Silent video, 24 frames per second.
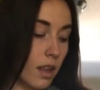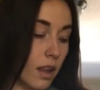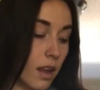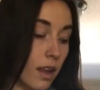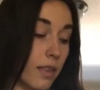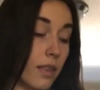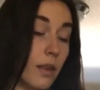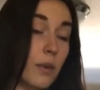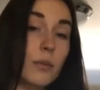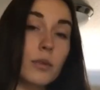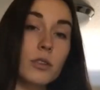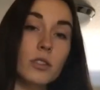
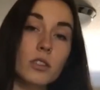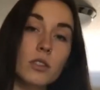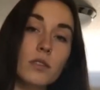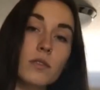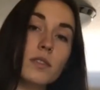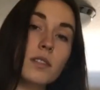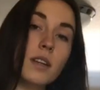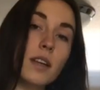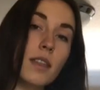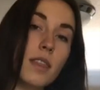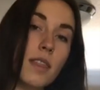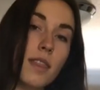And then once you've
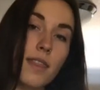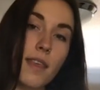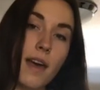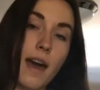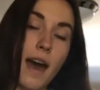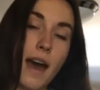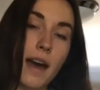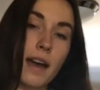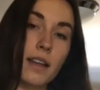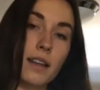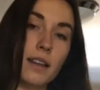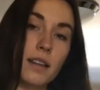done
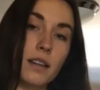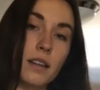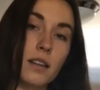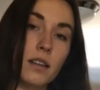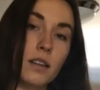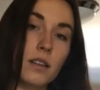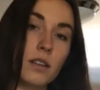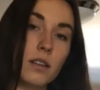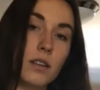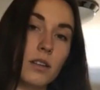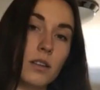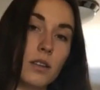that,
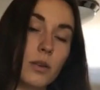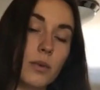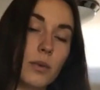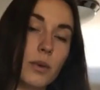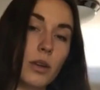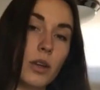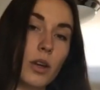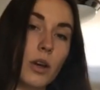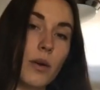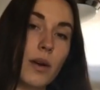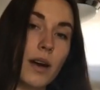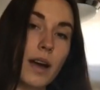you
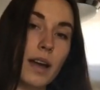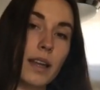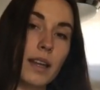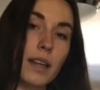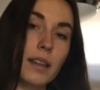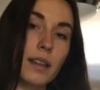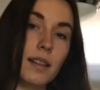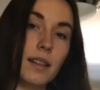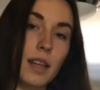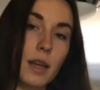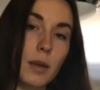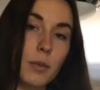want to go ahead
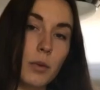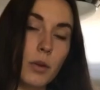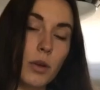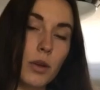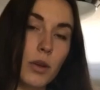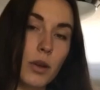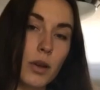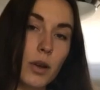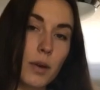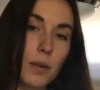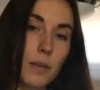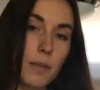and label
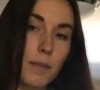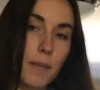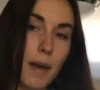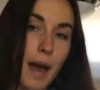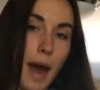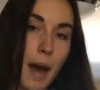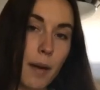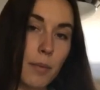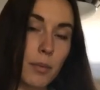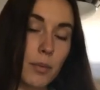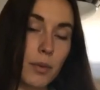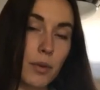your
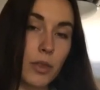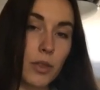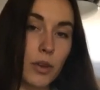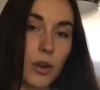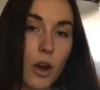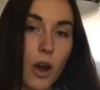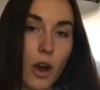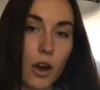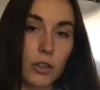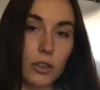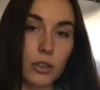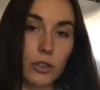map with the
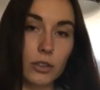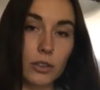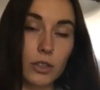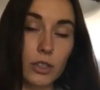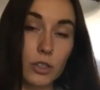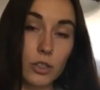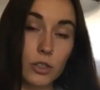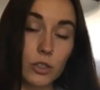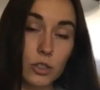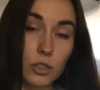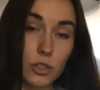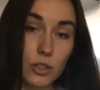cardinal
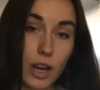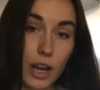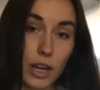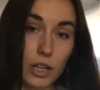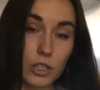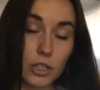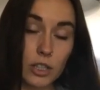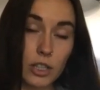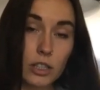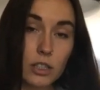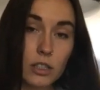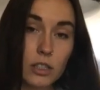
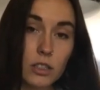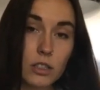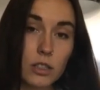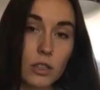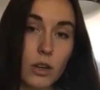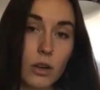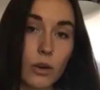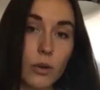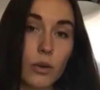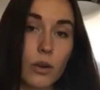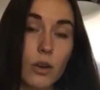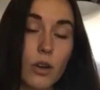directions,
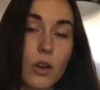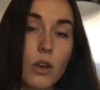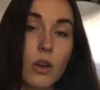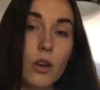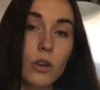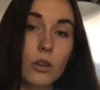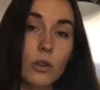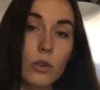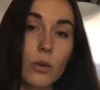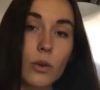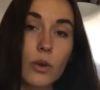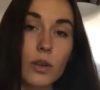so
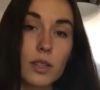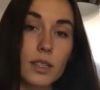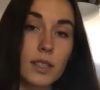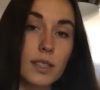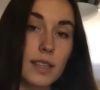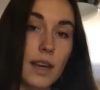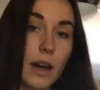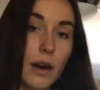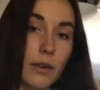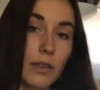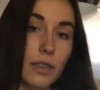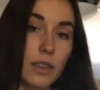north,
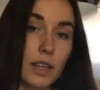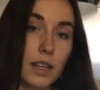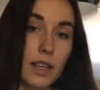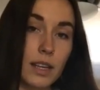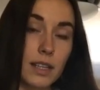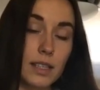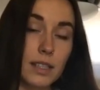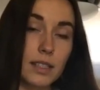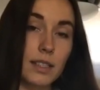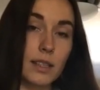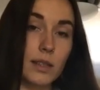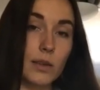south,
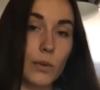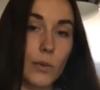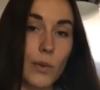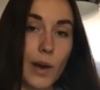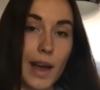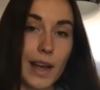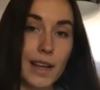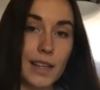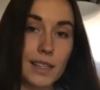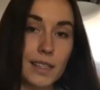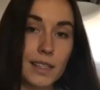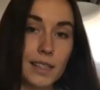east, and
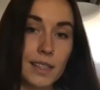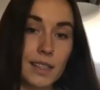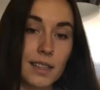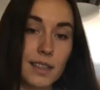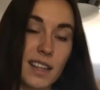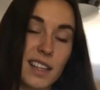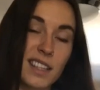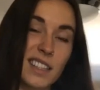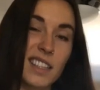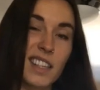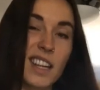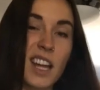west.
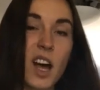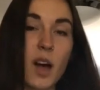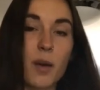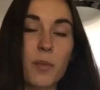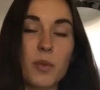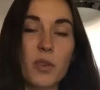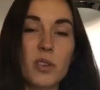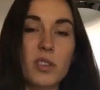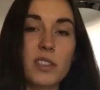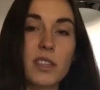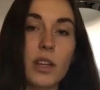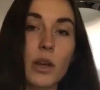That's going to help
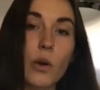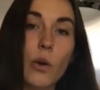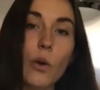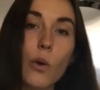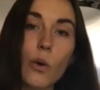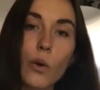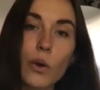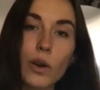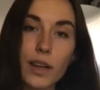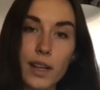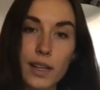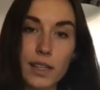you stay
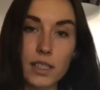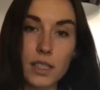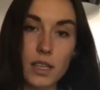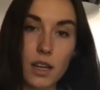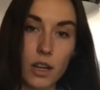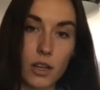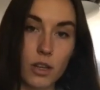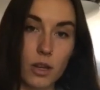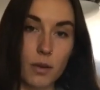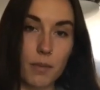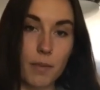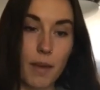oriented
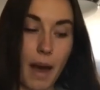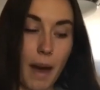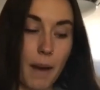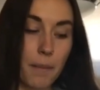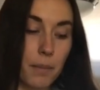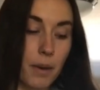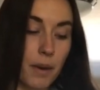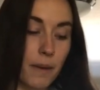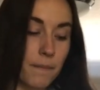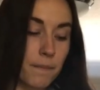on your map.